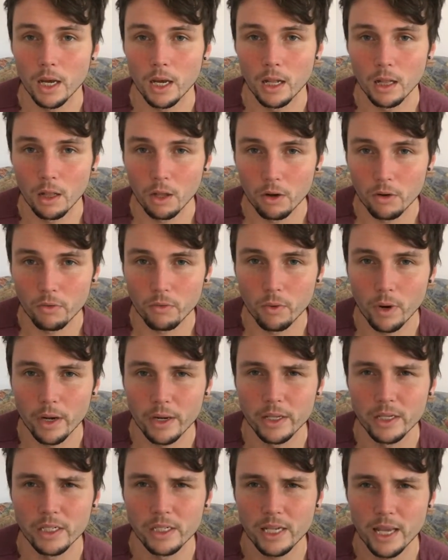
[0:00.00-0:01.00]
A lot of
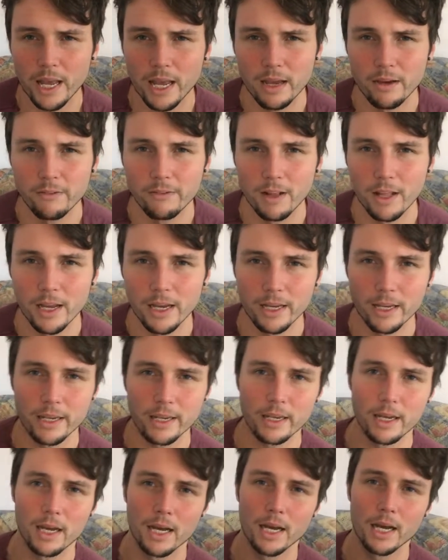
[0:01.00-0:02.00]
runners have like
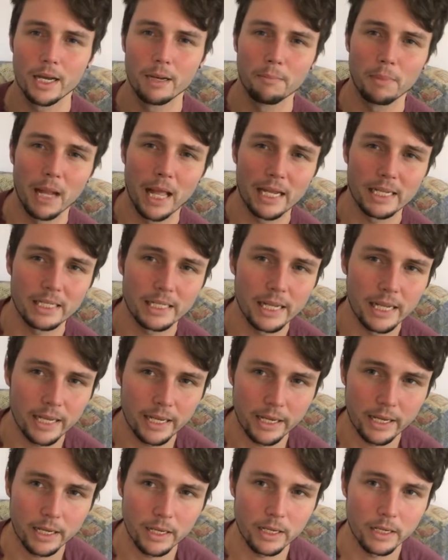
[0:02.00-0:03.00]
hard plastic